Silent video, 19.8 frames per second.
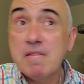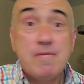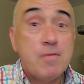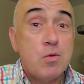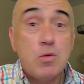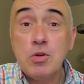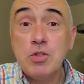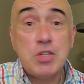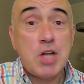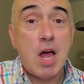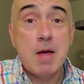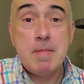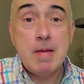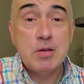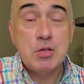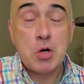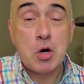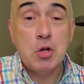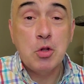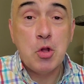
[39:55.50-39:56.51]
from the
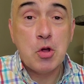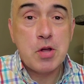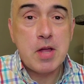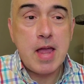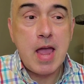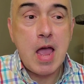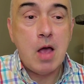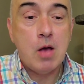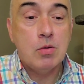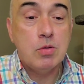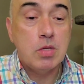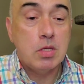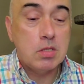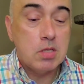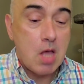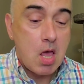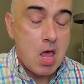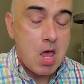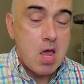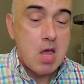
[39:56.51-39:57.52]
first time I started looking at
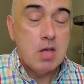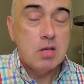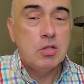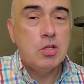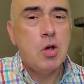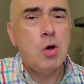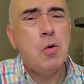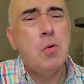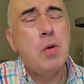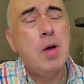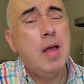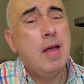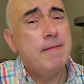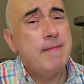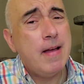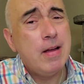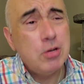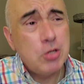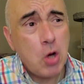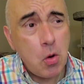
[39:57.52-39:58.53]
houses.
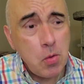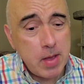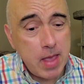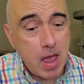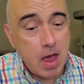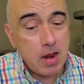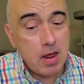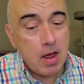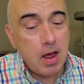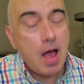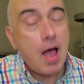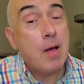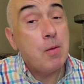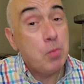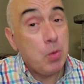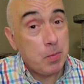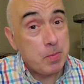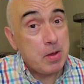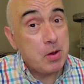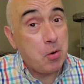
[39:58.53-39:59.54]
So if I don't get
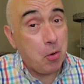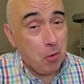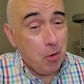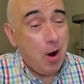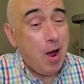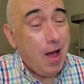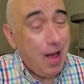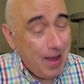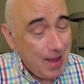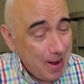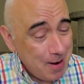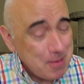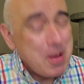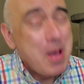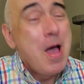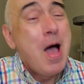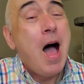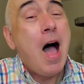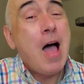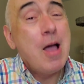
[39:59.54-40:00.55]
it, I will be
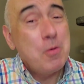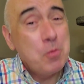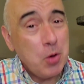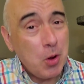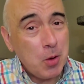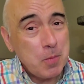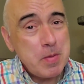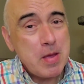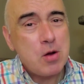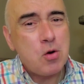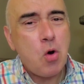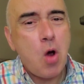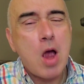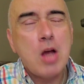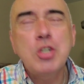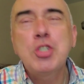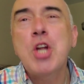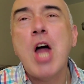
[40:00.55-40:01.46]
I will be